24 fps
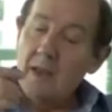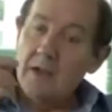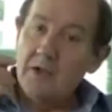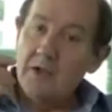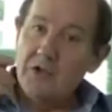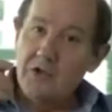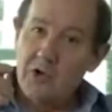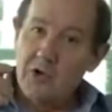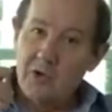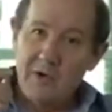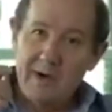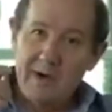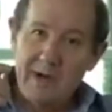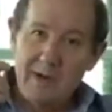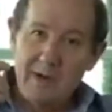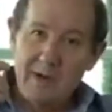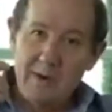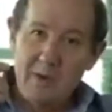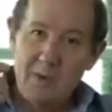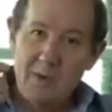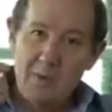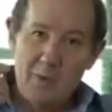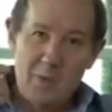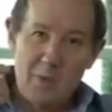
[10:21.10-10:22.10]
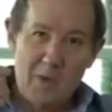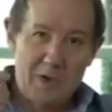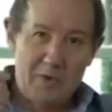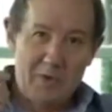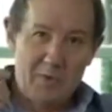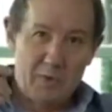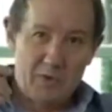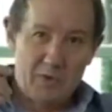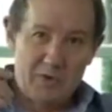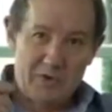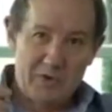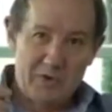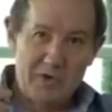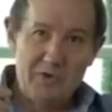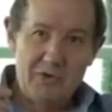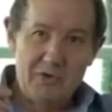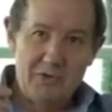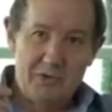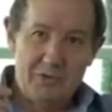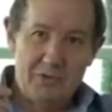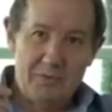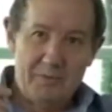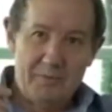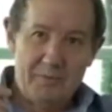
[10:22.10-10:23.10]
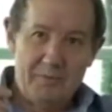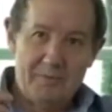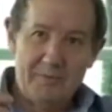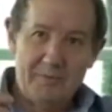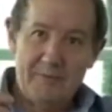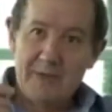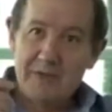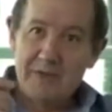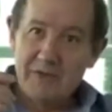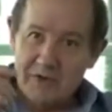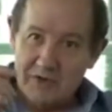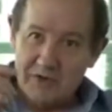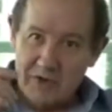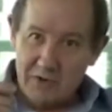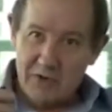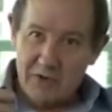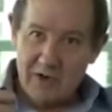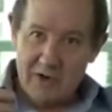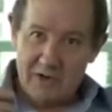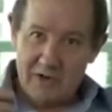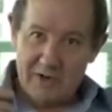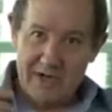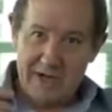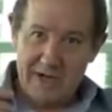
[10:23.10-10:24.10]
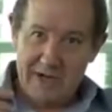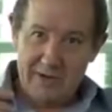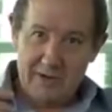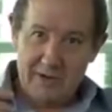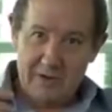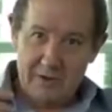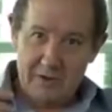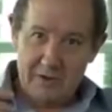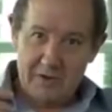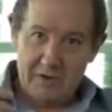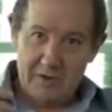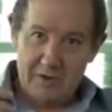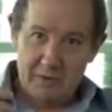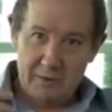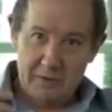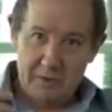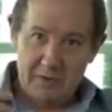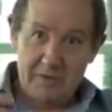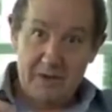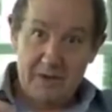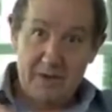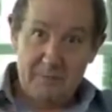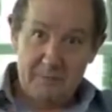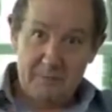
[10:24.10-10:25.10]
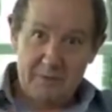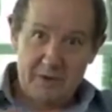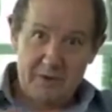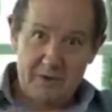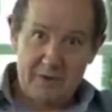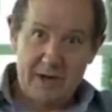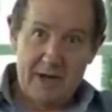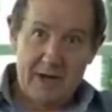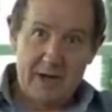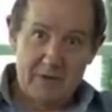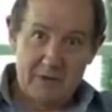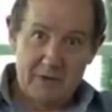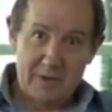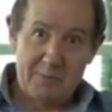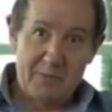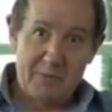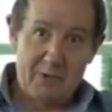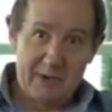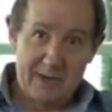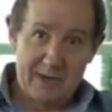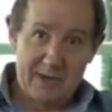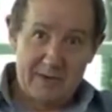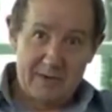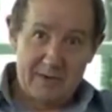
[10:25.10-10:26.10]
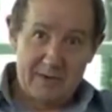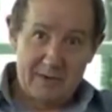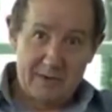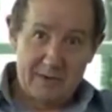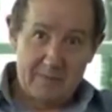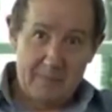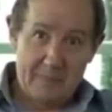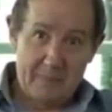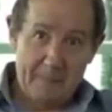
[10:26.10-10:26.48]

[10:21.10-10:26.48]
During World War II, sonar technologies were developed to track submarines.